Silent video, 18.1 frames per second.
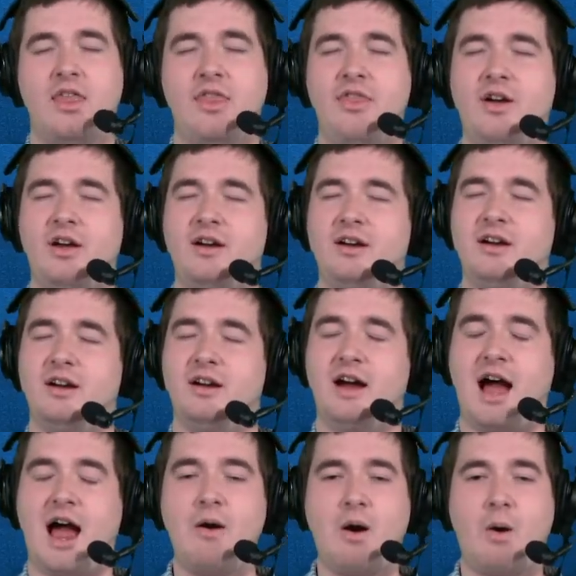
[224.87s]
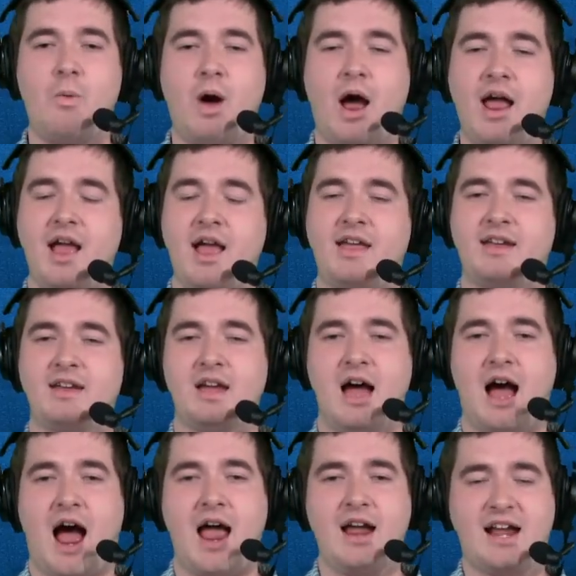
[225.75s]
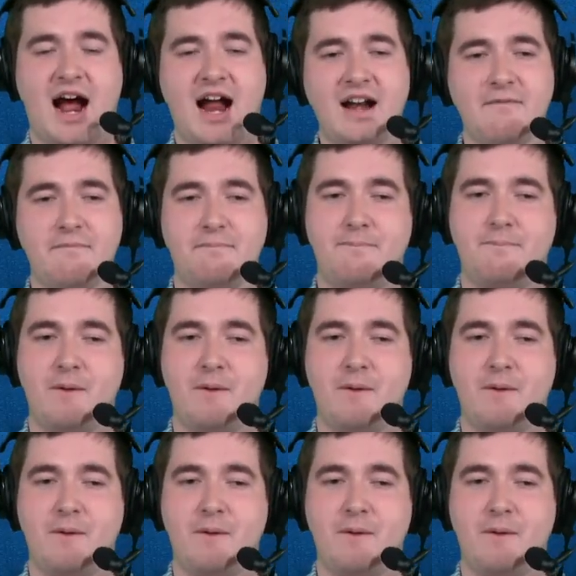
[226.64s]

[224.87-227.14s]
I I I kind of